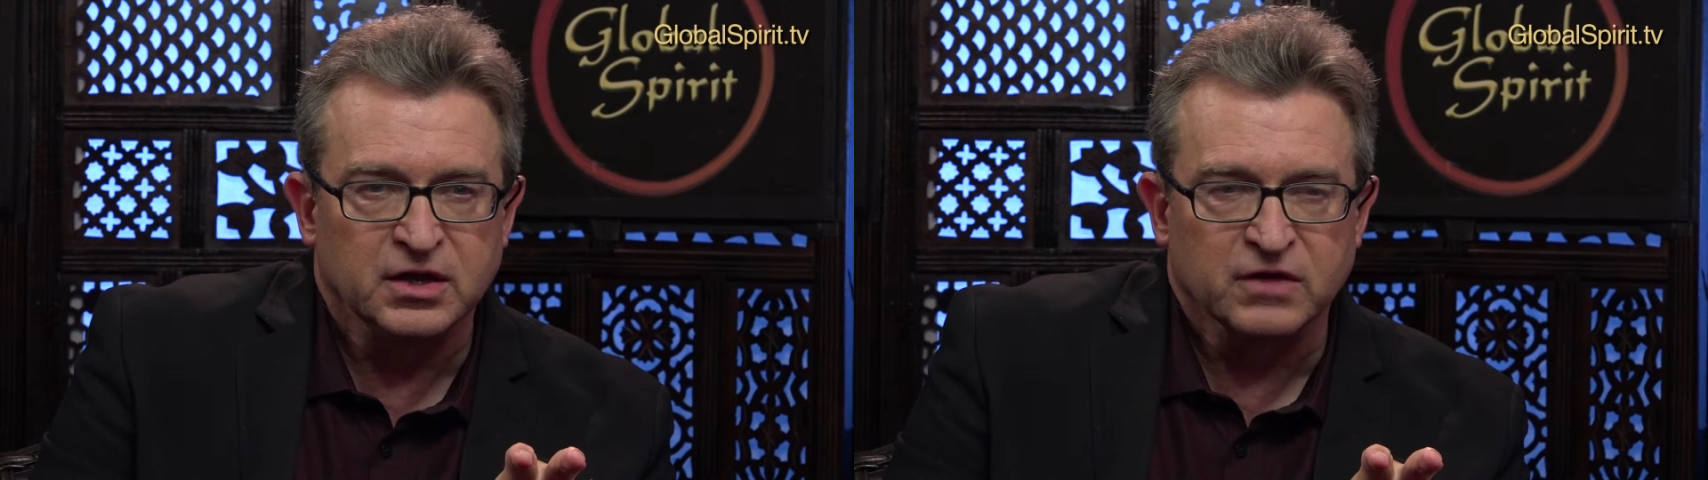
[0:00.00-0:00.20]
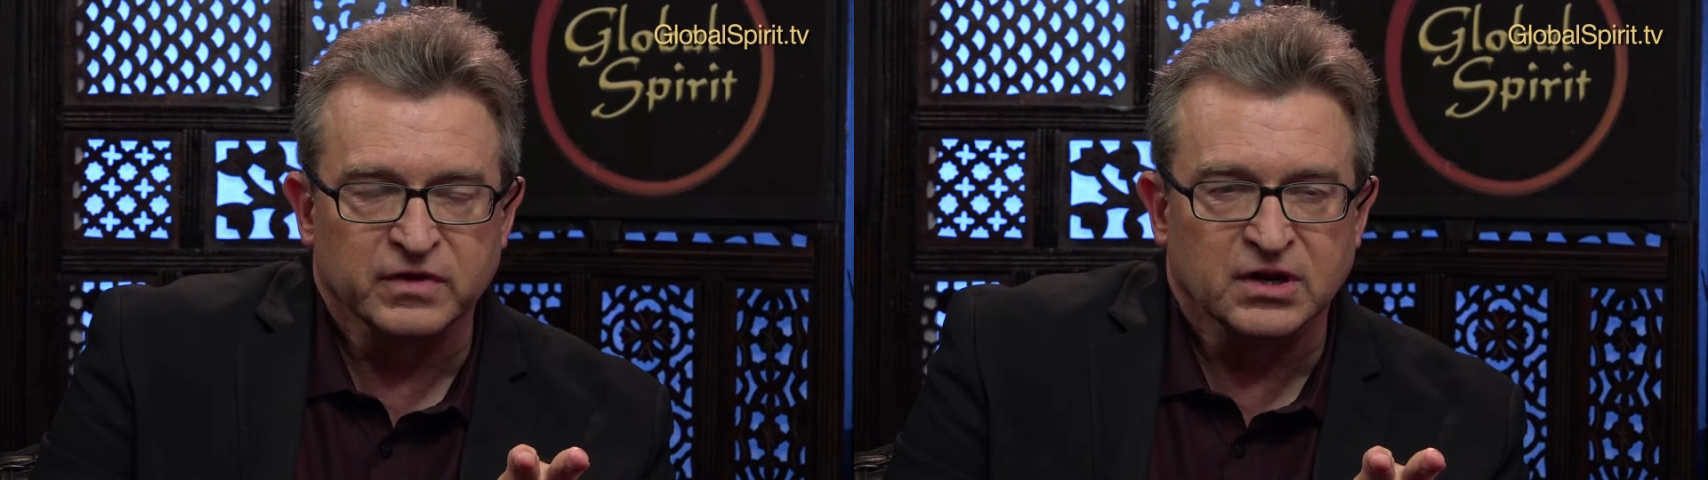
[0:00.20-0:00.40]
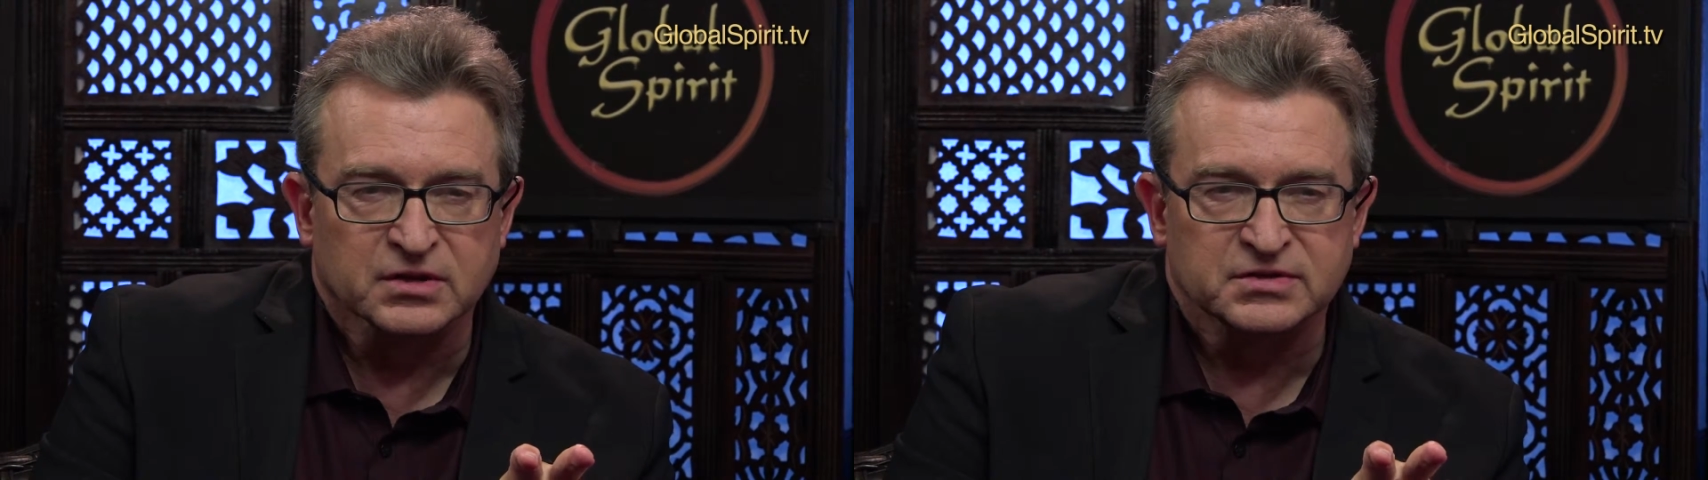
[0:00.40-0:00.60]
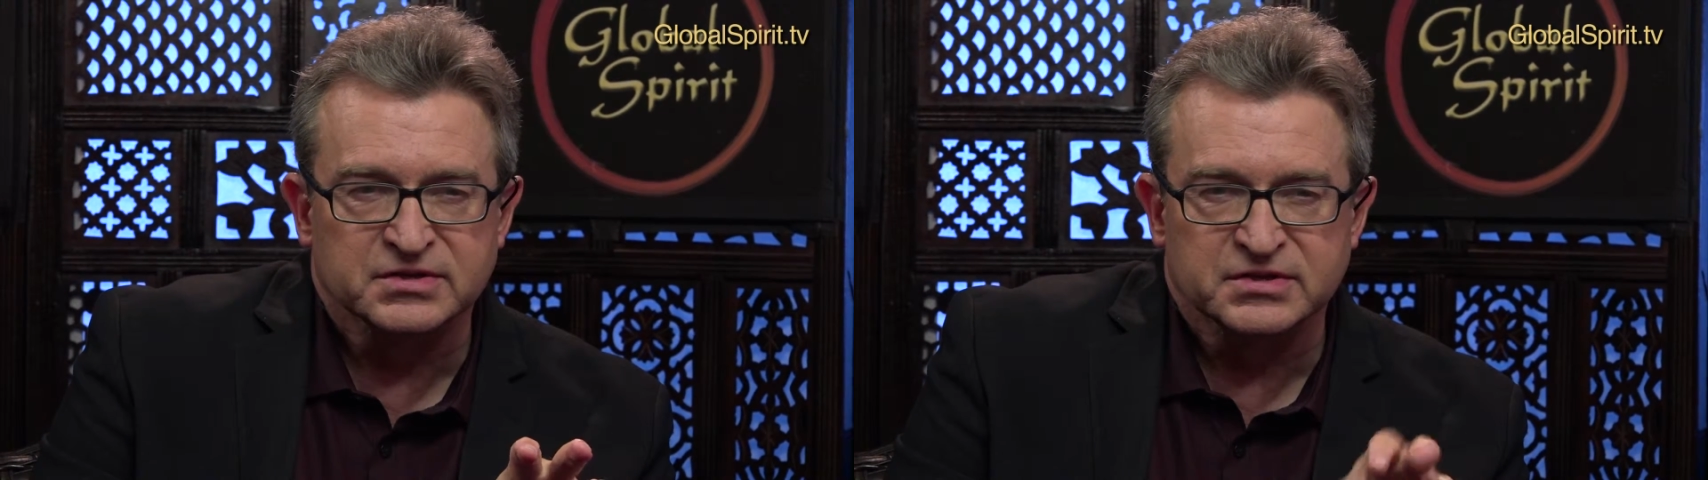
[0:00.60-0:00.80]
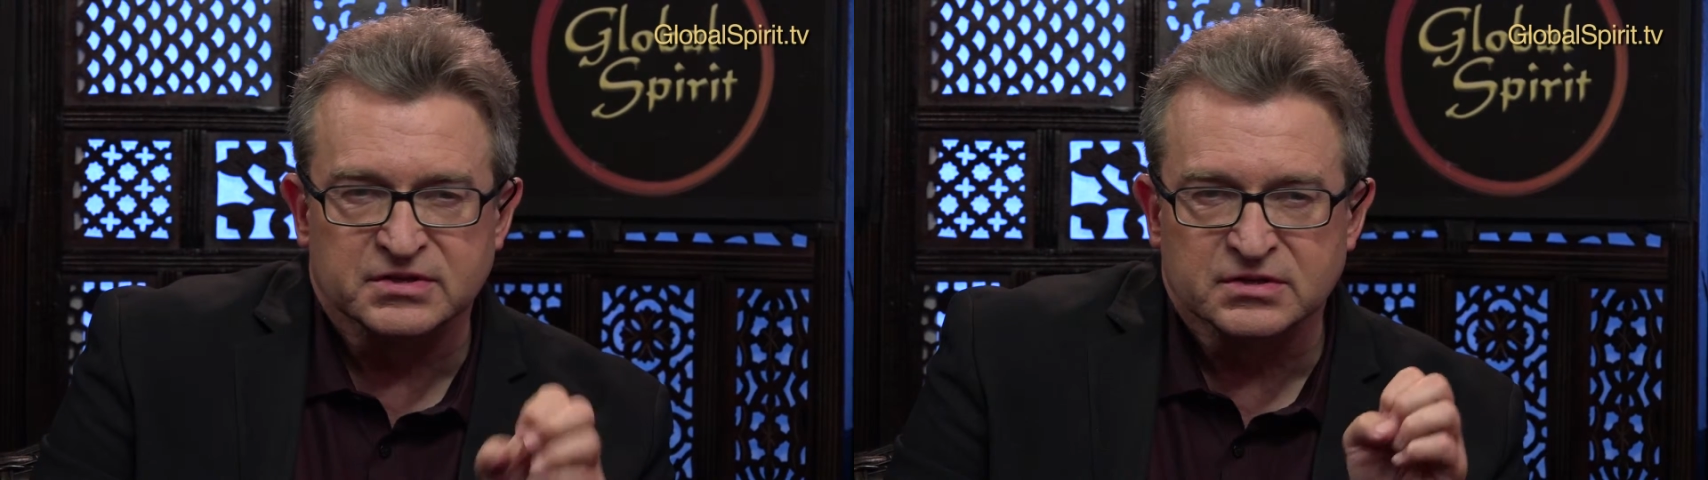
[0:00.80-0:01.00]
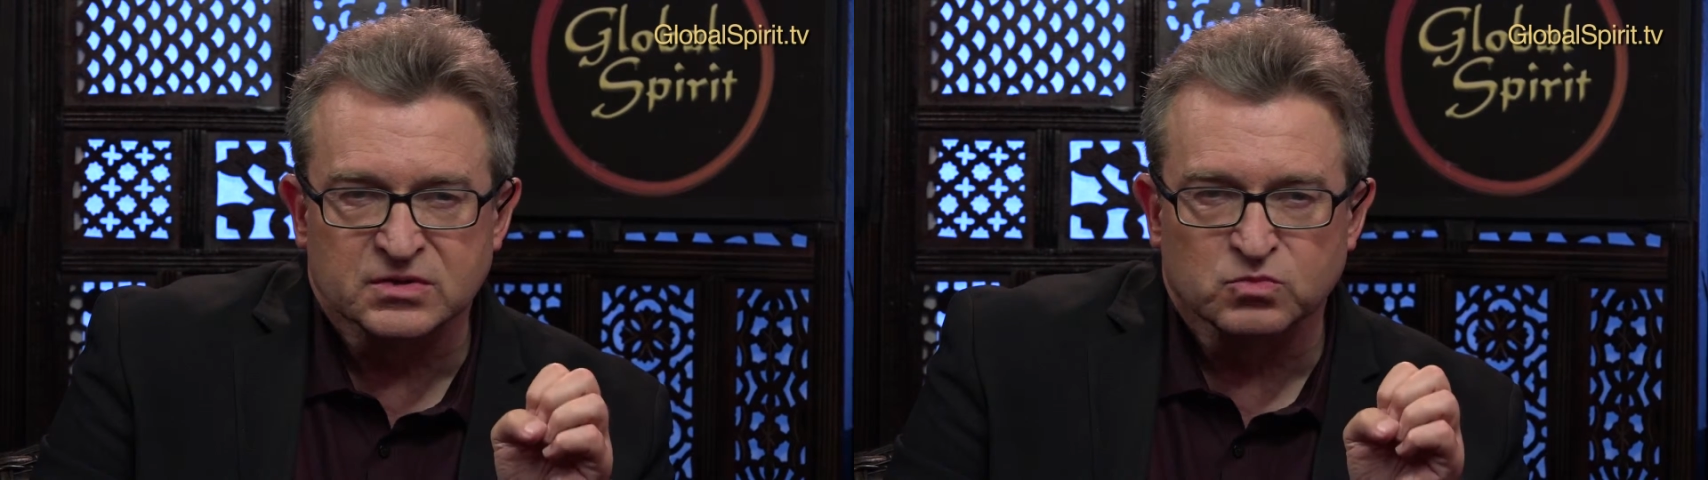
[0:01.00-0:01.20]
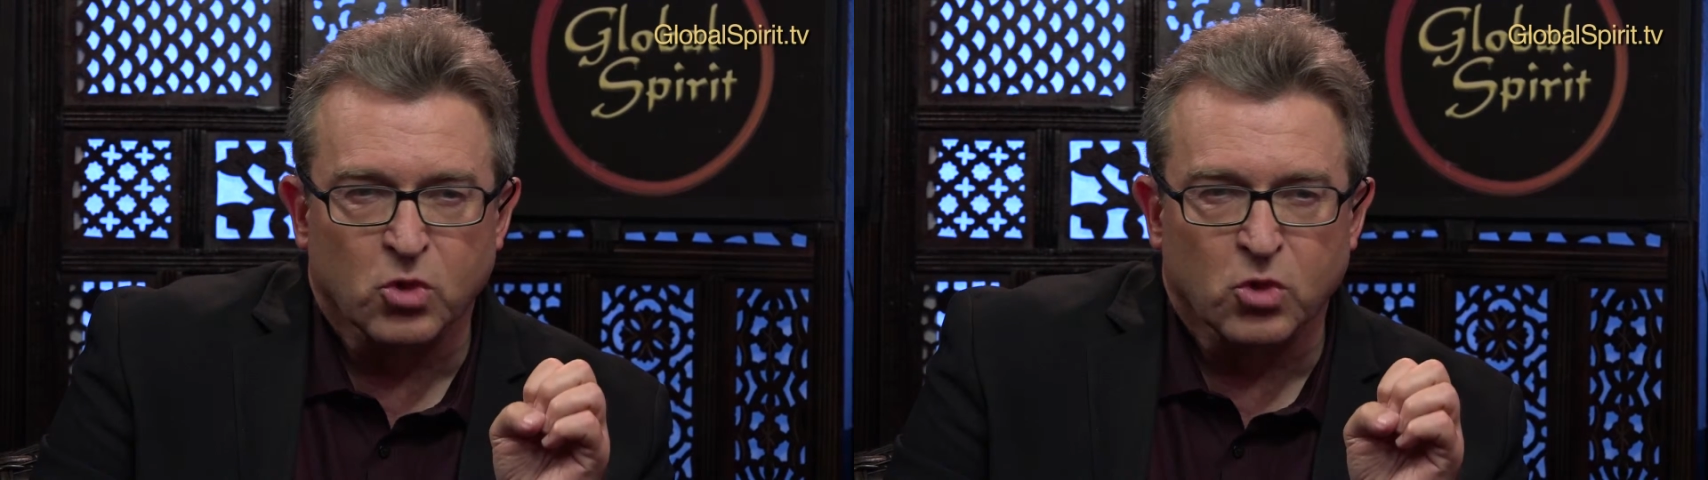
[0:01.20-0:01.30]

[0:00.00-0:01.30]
giving us